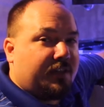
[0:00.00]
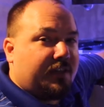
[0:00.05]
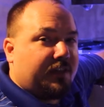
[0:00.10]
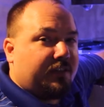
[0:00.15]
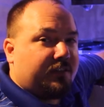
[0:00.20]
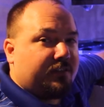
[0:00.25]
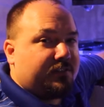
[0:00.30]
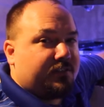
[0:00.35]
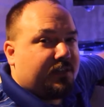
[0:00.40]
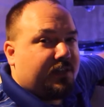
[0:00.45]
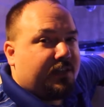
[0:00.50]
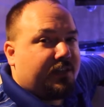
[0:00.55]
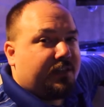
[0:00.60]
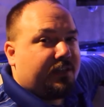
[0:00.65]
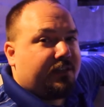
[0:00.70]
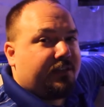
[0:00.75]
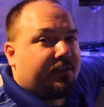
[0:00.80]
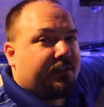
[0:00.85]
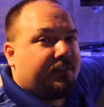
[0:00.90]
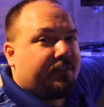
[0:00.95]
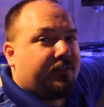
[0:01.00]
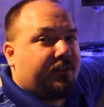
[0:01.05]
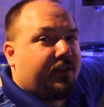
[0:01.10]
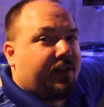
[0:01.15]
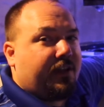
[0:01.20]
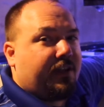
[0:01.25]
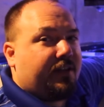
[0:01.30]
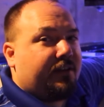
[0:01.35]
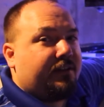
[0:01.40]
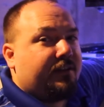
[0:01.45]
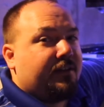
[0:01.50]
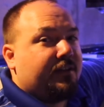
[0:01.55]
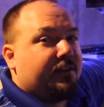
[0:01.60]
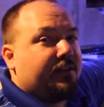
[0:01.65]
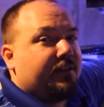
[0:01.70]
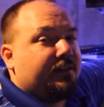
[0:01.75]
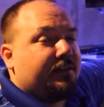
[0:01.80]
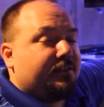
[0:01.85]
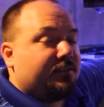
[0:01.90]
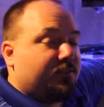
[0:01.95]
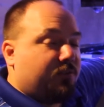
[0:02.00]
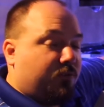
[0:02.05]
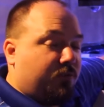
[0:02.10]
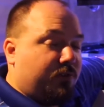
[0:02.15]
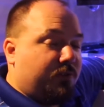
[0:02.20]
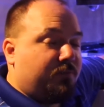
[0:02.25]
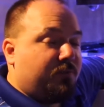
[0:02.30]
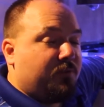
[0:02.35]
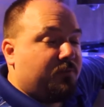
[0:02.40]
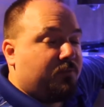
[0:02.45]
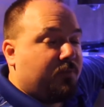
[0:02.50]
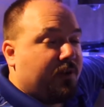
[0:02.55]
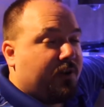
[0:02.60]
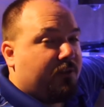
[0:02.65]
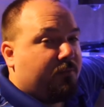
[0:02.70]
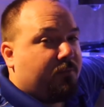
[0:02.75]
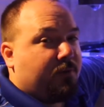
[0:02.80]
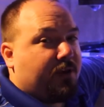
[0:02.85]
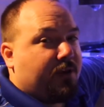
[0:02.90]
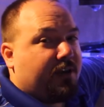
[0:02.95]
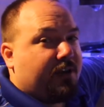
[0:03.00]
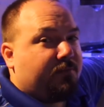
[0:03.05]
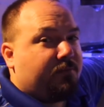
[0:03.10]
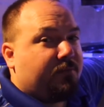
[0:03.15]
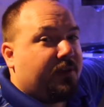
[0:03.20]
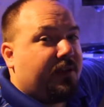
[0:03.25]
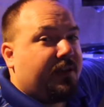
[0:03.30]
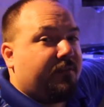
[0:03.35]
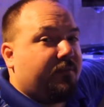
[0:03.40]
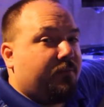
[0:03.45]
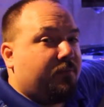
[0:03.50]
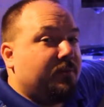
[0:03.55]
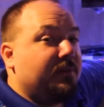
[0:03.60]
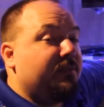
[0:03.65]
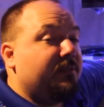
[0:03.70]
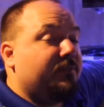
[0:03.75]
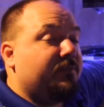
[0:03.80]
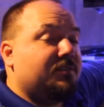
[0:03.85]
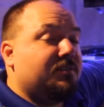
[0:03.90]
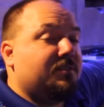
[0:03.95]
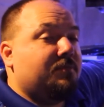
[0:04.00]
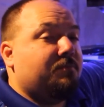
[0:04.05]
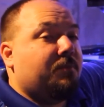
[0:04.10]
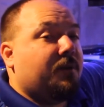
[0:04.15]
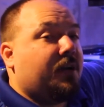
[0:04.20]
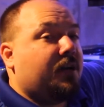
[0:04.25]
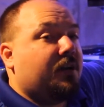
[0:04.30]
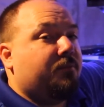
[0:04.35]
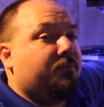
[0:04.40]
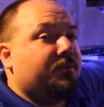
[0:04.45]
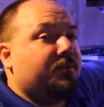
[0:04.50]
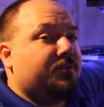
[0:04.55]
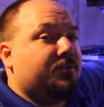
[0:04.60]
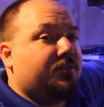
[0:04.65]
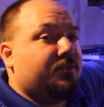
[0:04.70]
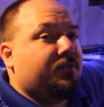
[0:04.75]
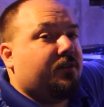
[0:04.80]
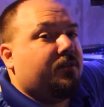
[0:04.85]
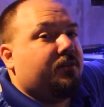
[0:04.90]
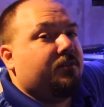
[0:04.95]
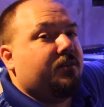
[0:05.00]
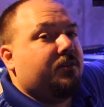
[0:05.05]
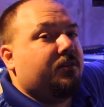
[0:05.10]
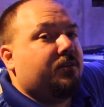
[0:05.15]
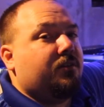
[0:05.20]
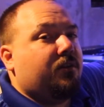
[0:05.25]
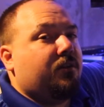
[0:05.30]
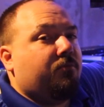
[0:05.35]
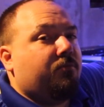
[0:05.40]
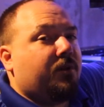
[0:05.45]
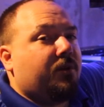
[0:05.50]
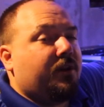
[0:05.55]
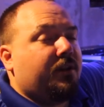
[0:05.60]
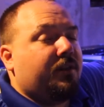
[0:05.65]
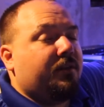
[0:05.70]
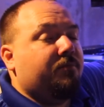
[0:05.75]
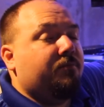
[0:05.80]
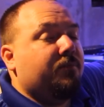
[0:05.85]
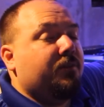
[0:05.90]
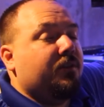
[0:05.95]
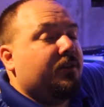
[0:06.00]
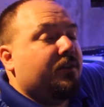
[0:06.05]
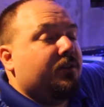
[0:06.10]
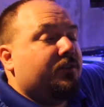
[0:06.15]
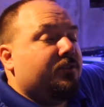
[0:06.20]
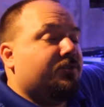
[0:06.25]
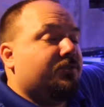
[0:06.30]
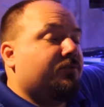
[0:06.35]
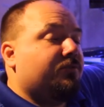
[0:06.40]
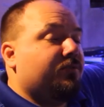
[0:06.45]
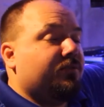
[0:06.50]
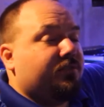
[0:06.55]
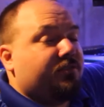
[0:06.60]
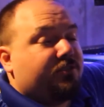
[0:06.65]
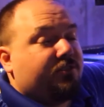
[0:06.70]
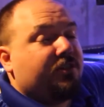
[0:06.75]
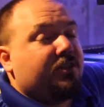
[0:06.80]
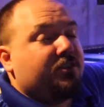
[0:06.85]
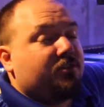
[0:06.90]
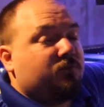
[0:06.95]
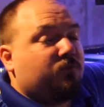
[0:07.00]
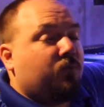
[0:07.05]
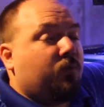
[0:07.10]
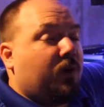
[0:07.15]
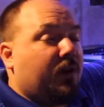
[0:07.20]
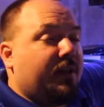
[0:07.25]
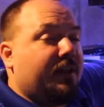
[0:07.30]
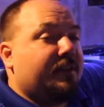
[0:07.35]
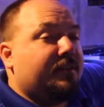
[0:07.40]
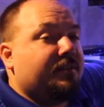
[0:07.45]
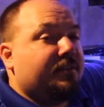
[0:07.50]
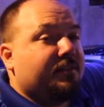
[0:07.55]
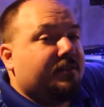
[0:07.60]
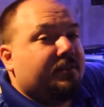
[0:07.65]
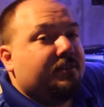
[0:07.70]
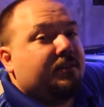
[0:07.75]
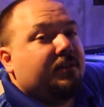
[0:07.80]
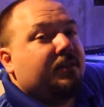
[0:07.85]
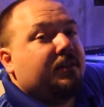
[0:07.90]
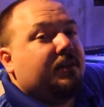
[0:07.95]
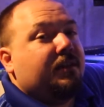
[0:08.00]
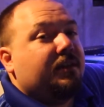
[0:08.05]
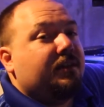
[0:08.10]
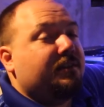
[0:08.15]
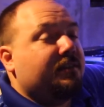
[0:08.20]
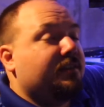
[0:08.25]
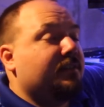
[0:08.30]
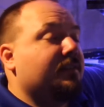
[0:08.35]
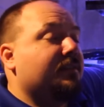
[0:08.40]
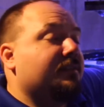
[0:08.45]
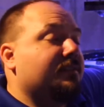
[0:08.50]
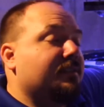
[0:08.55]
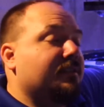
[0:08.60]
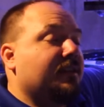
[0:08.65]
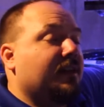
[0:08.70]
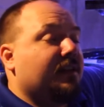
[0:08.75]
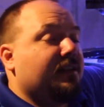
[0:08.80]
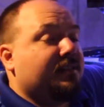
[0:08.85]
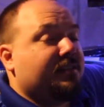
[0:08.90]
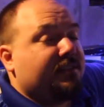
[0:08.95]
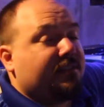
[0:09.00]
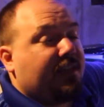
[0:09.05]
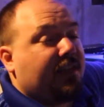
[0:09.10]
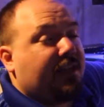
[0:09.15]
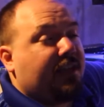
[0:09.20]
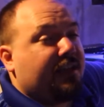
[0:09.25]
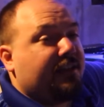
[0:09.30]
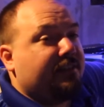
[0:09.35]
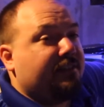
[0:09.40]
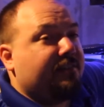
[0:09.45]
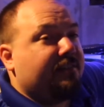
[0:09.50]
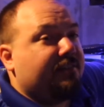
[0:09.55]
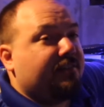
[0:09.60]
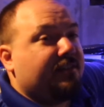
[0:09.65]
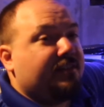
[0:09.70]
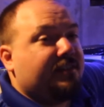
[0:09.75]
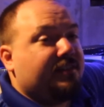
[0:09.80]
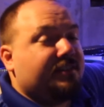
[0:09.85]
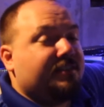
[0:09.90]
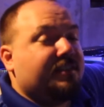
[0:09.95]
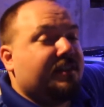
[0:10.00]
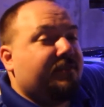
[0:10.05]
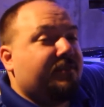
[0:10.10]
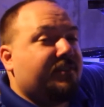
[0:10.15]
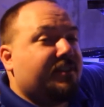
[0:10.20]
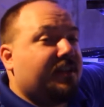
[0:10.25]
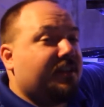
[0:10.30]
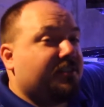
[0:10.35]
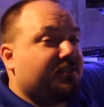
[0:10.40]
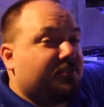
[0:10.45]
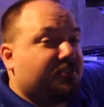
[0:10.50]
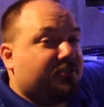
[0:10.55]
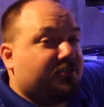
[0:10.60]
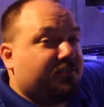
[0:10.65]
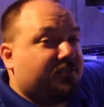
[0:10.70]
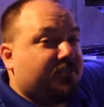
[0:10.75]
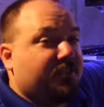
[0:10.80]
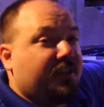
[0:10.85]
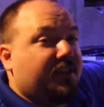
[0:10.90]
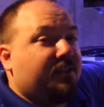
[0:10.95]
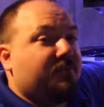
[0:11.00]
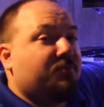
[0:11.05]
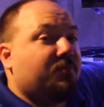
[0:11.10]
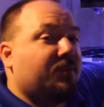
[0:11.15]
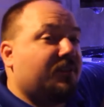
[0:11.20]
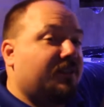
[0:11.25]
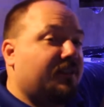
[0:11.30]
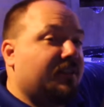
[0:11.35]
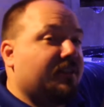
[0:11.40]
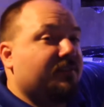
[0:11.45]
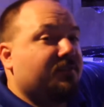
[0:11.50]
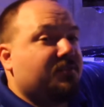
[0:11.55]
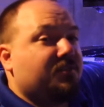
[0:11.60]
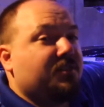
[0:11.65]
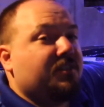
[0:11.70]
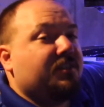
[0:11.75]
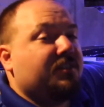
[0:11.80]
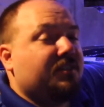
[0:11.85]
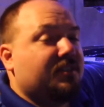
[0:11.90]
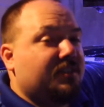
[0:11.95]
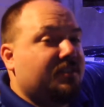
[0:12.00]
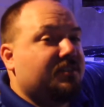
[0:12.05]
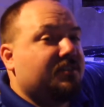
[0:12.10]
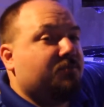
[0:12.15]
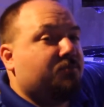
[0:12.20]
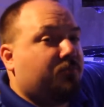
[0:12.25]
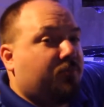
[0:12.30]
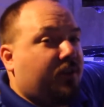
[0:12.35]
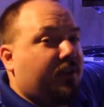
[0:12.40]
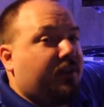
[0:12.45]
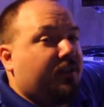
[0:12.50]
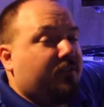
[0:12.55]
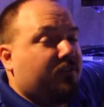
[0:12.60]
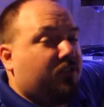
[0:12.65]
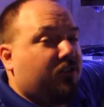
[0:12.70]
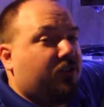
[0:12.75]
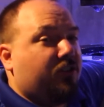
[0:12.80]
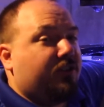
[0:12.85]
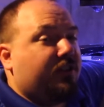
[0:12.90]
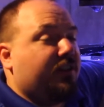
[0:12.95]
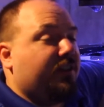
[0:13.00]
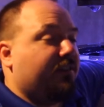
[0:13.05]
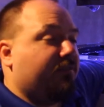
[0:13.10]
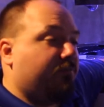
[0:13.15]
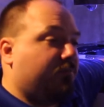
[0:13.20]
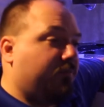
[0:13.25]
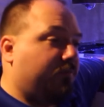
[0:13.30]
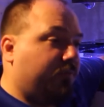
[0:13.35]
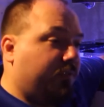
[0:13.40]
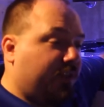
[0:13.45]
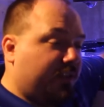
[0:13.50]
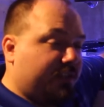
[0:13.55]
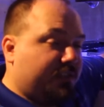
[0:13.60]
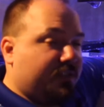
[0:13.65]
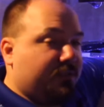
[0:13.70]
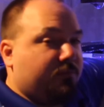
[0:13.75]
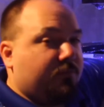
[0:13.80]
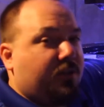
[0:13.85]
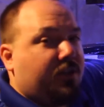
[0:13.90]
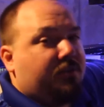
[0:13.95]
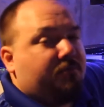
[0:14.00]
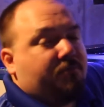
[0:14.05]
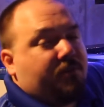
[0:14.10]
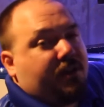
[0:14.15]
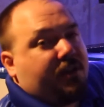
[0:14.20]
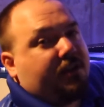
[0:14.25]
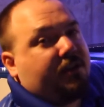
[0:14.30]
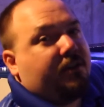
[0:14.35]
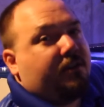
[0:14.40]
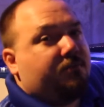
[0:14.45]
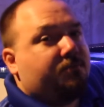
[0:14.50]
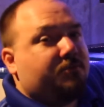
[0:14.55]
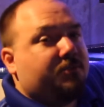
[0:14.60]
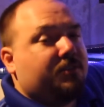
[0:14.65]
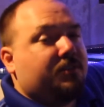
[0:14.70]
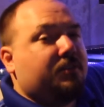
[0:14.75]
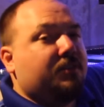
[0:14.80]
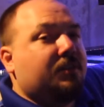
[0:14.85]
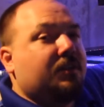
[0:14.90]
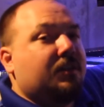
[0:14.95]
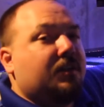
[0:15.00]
gallon tank, on the other hand, is going to be bare bottom. I have a PVC bottom installed in it already. So it's white. It's not sand. It doesn't have a texture of sand, but it gives it at least a bright look and it reflects some light back up to